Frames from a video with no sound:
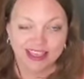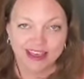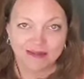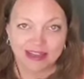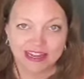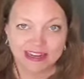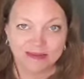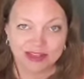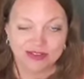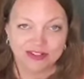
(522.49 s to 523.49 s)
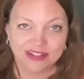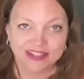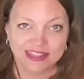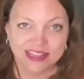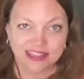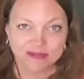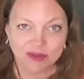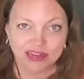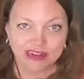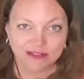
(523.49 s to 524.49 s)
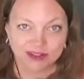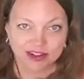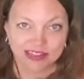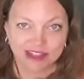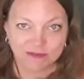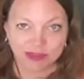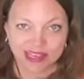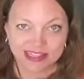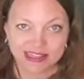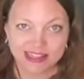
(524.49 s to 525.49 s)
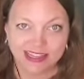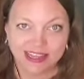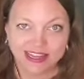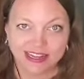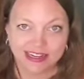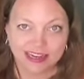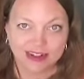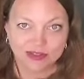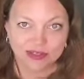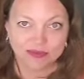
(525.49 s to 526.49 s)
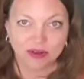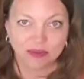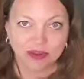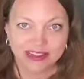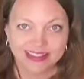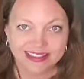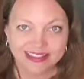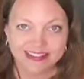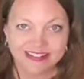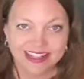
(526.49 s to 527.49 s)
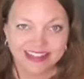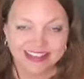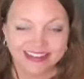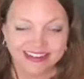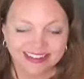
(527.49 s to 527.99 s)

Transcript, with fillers: Um, I need to make sure that this gets put in a very safe place, and I know just where to put it, so that's good.